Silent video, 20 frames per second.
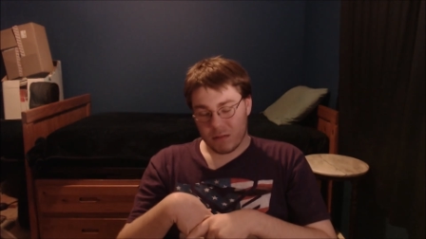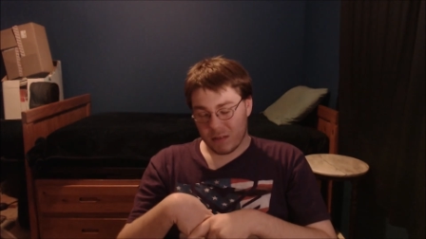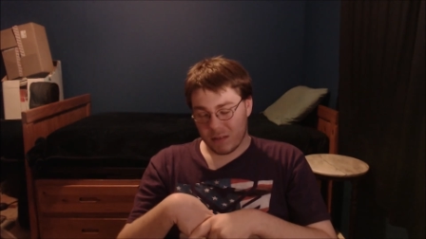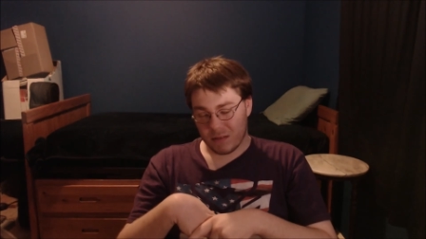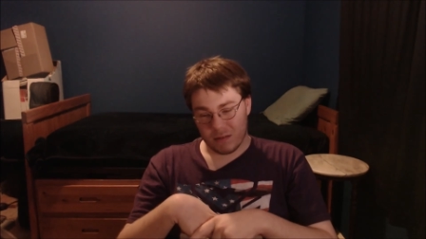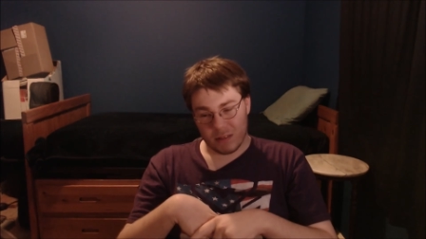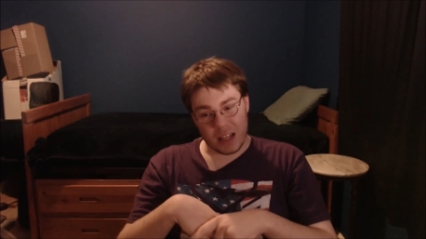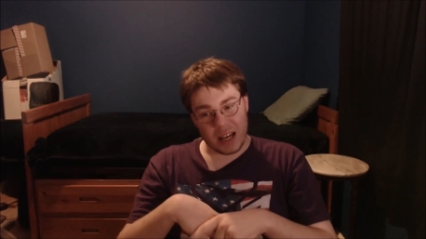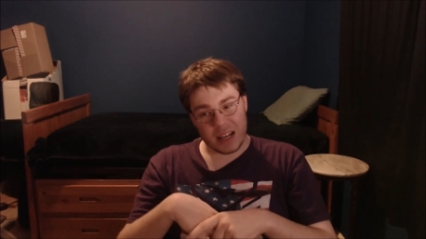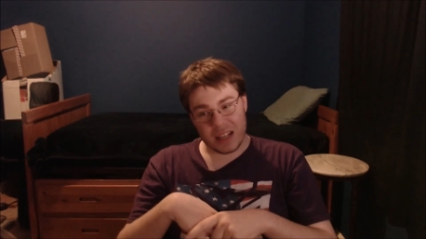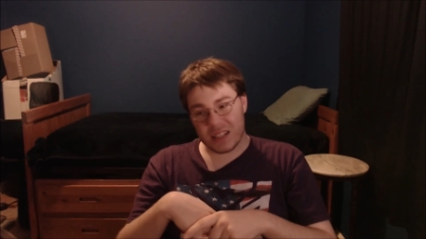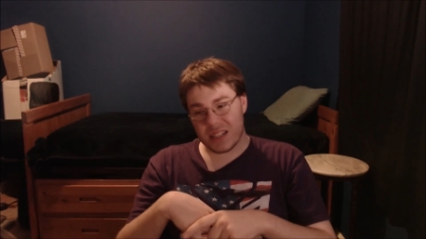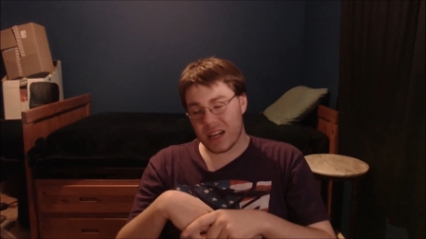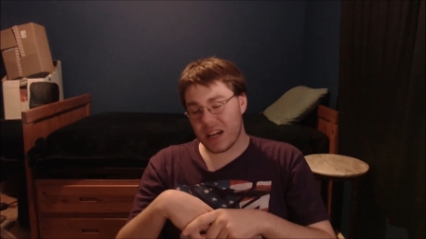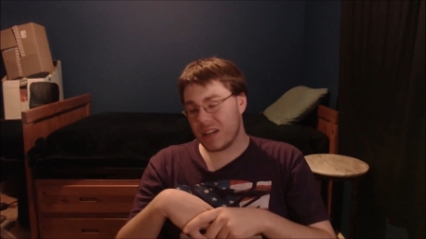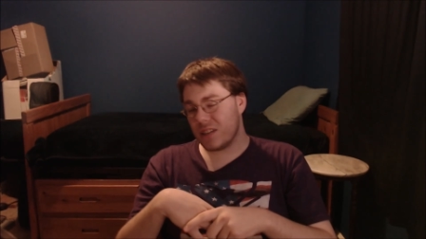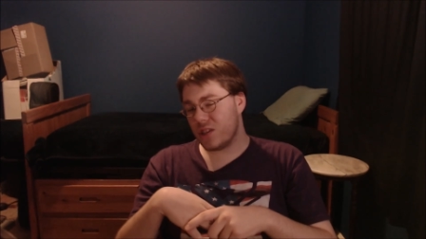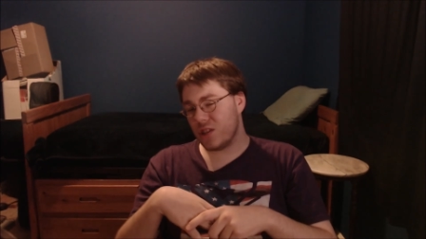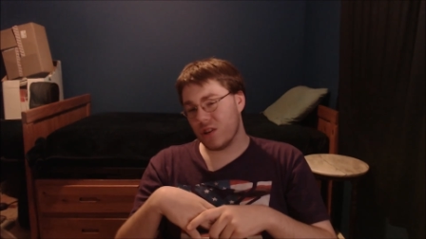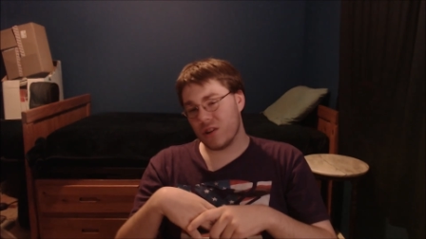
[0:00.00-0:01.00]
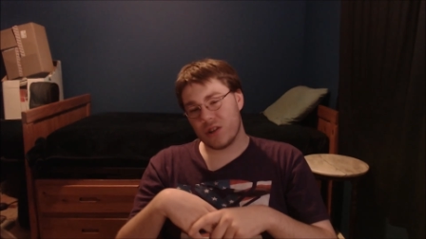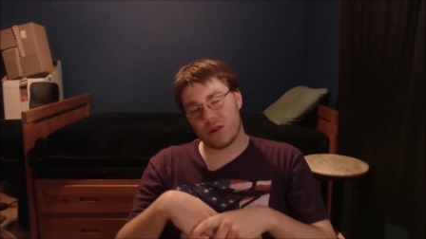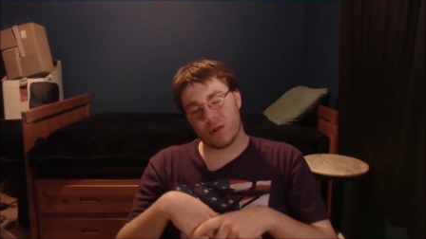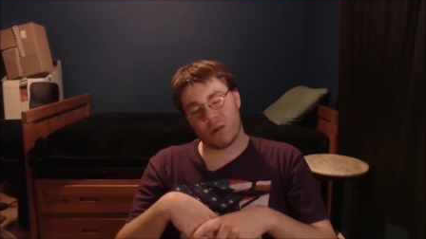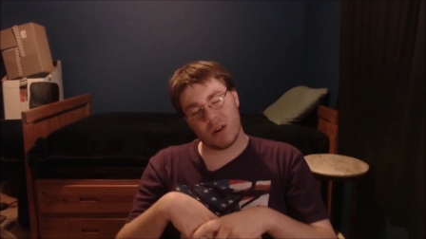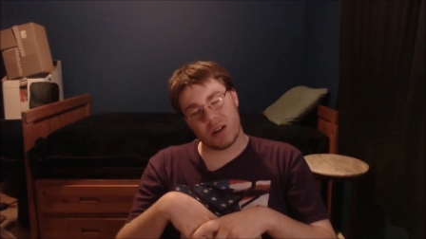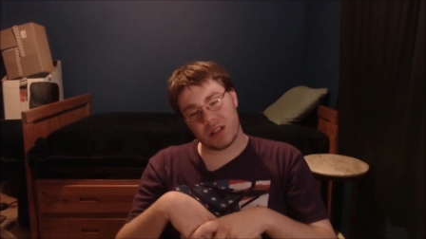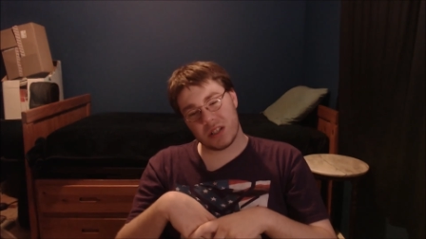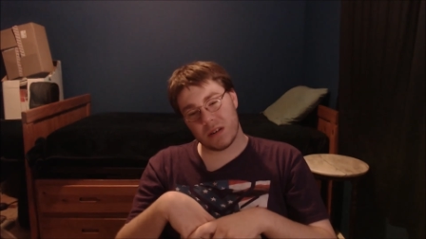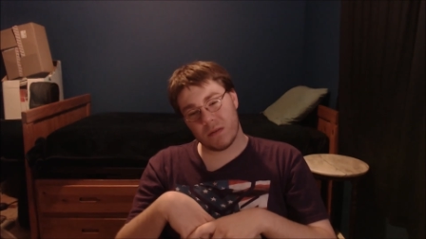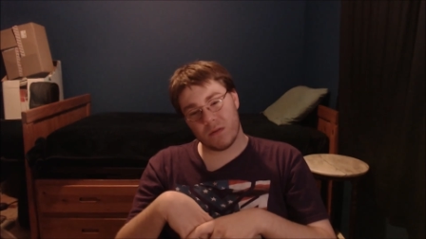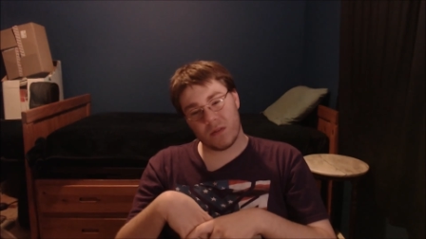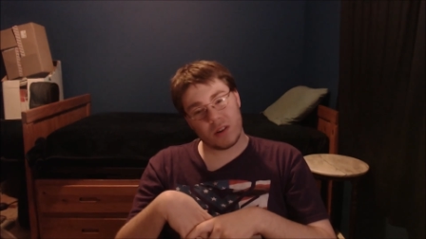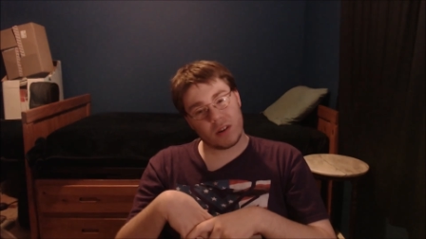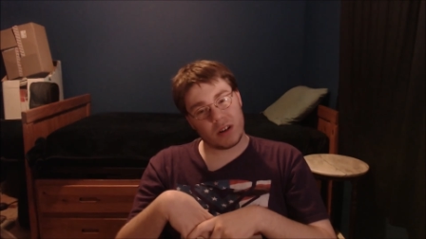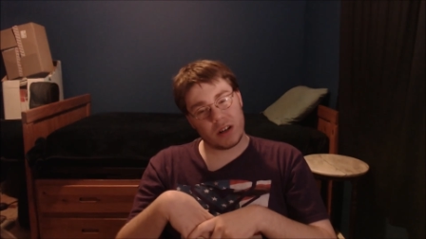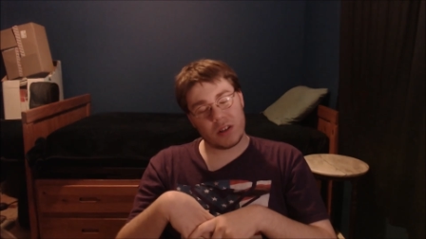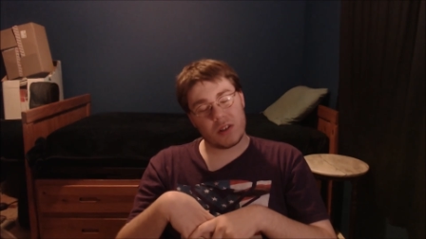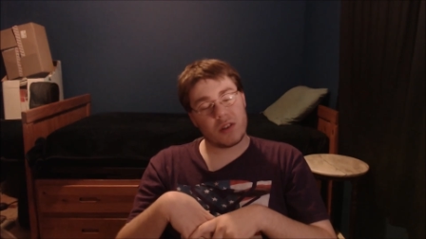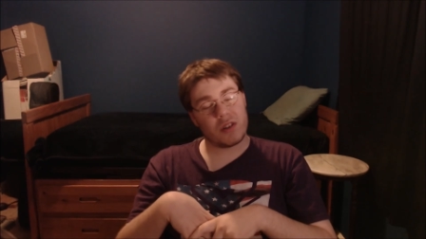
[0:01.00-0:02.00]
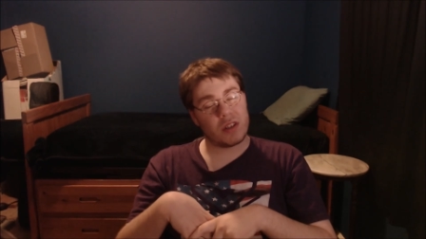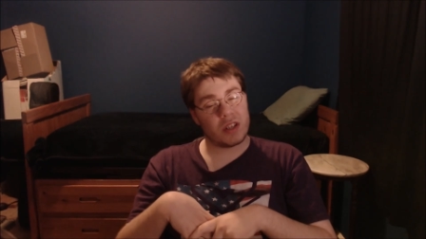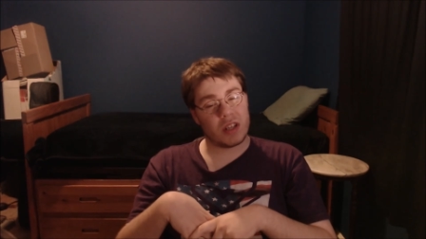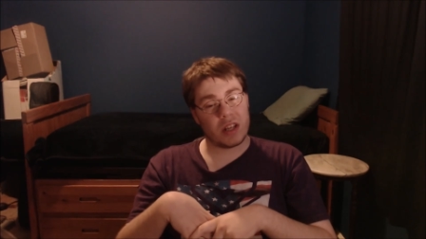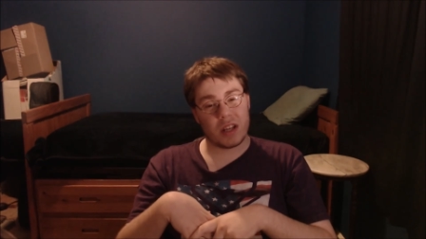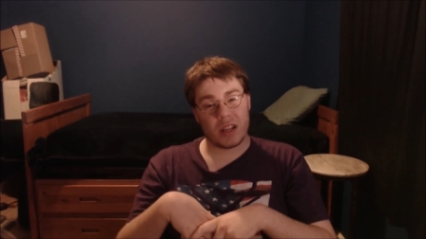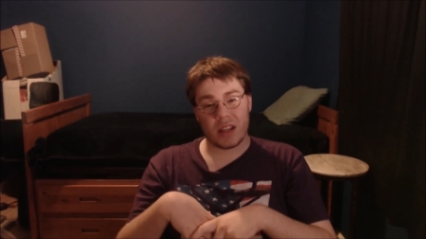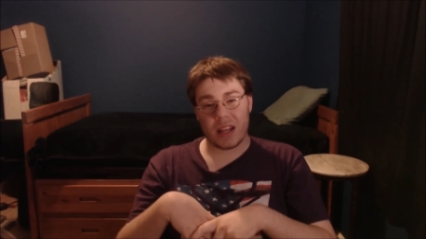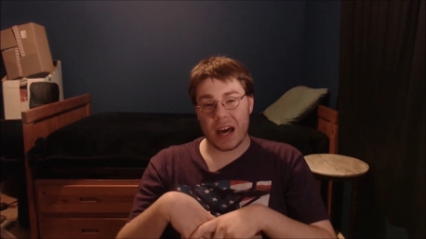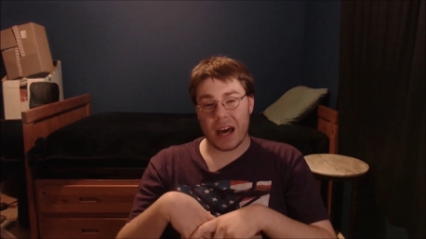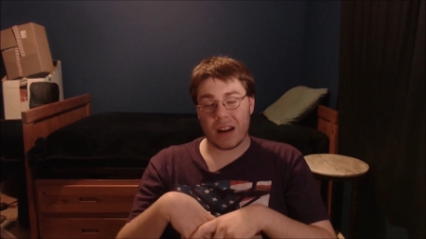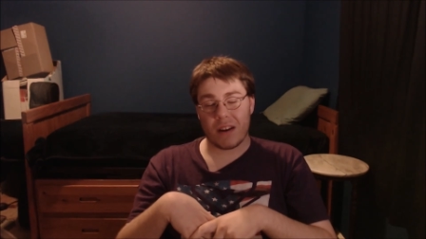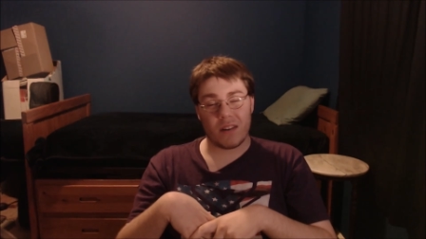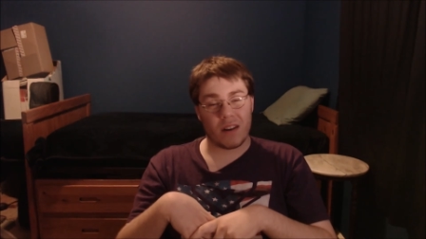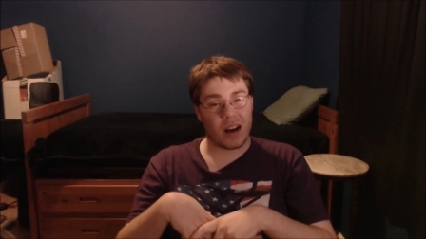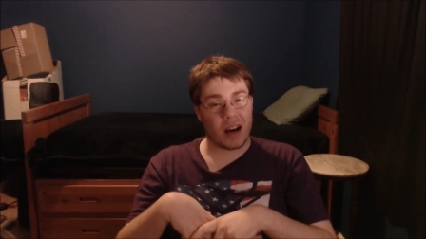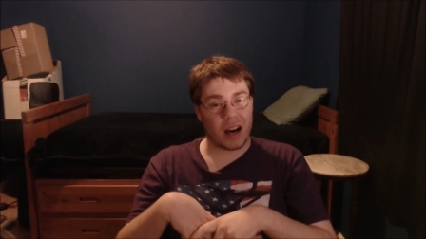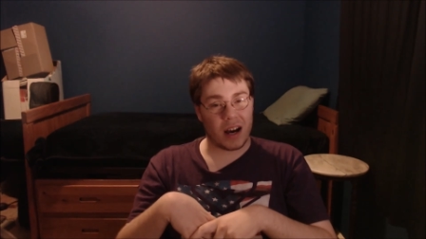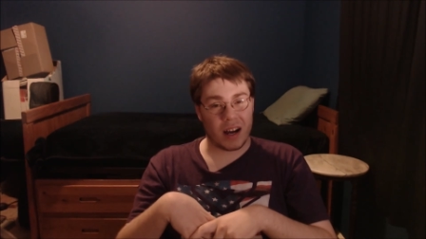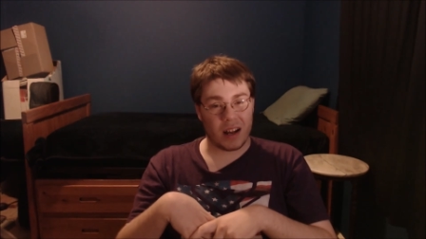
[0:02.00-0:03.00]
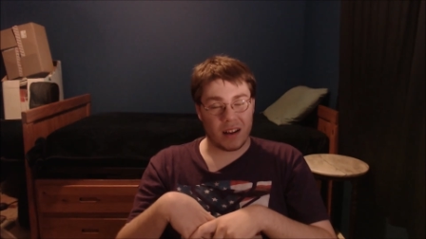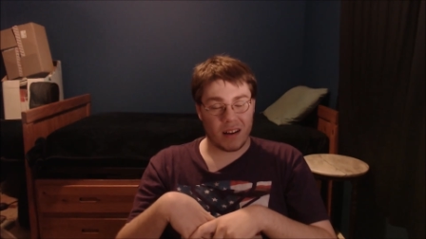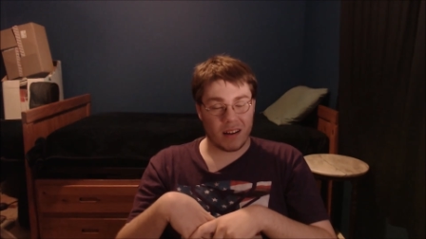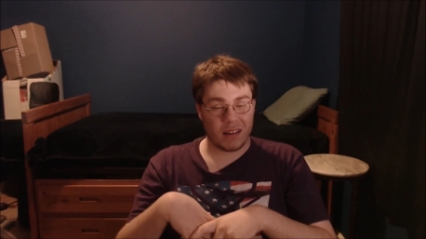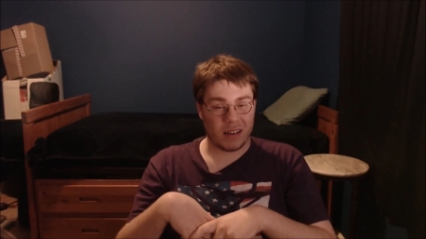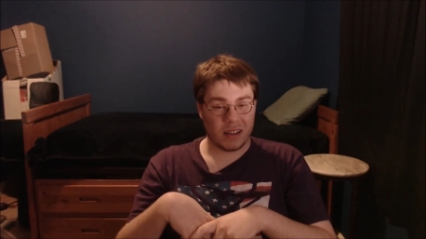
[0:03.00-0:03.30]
Like I said, it's your choice if you're interested in that or not.